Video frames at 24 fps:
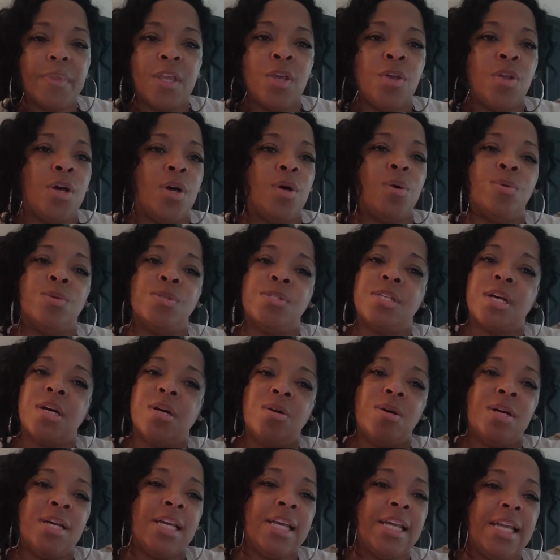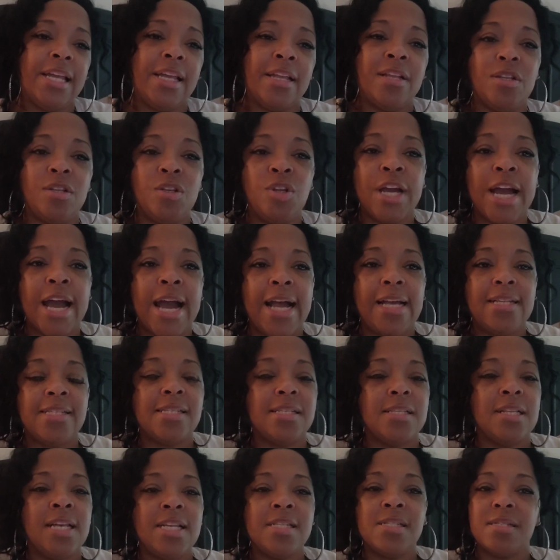You know, so again, you
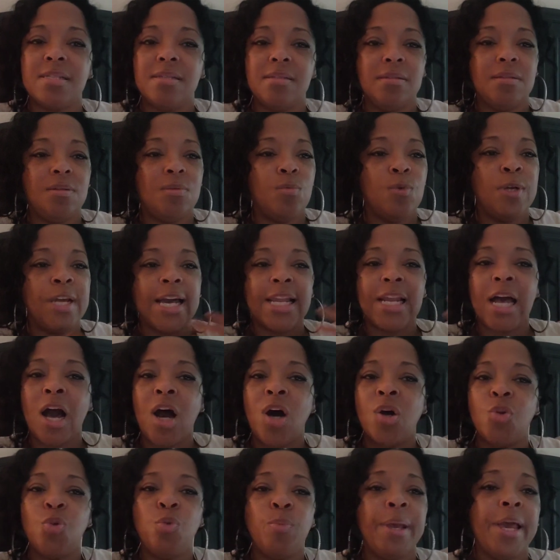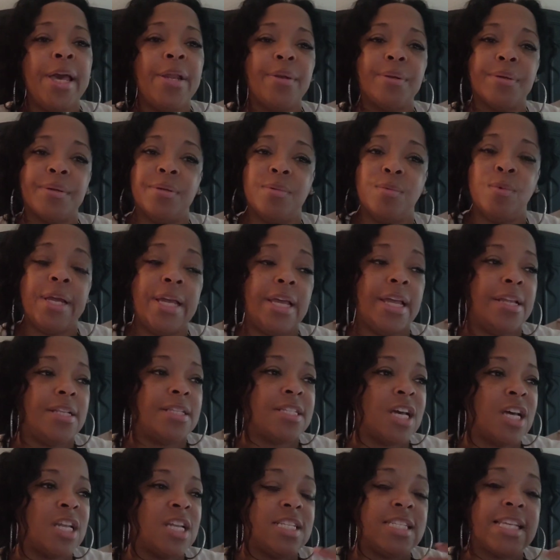guys, we got to all do better.
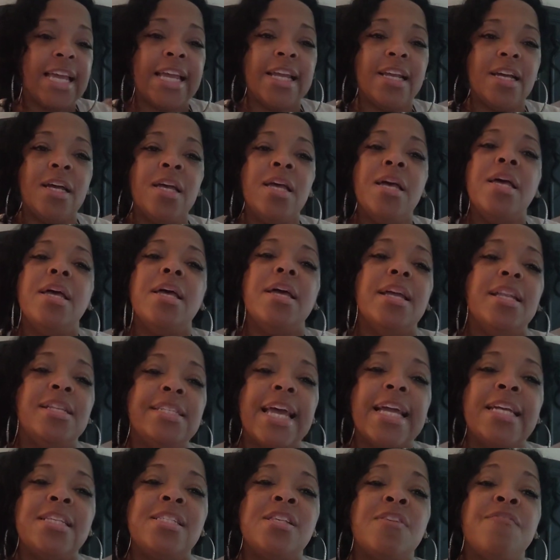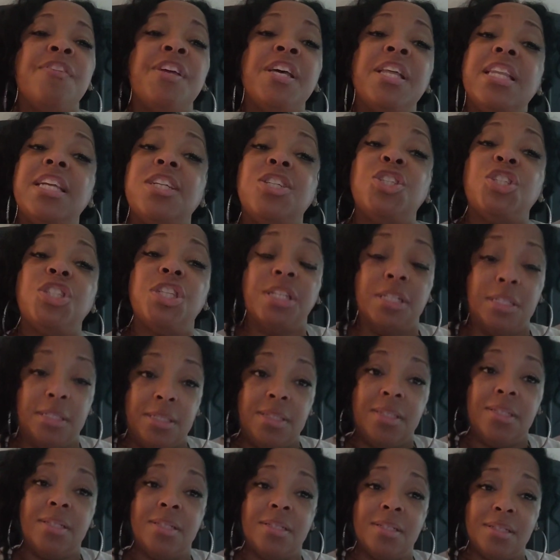It takes a village,
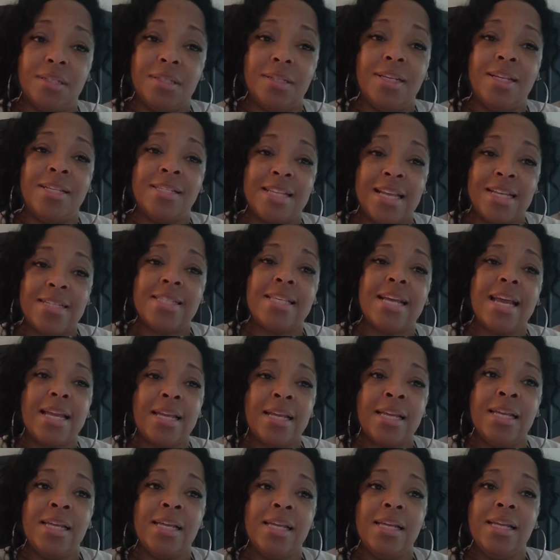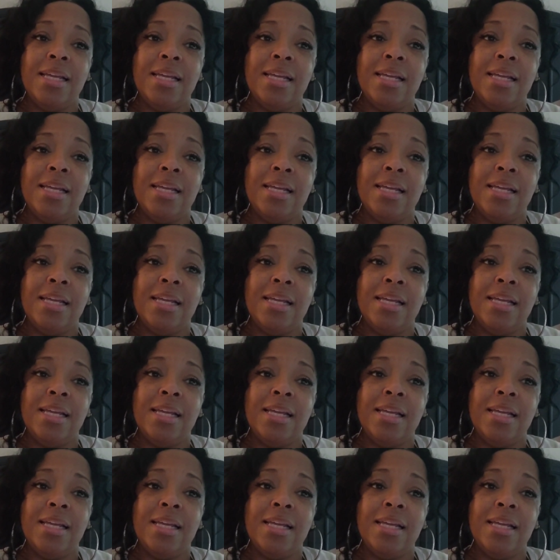as they say.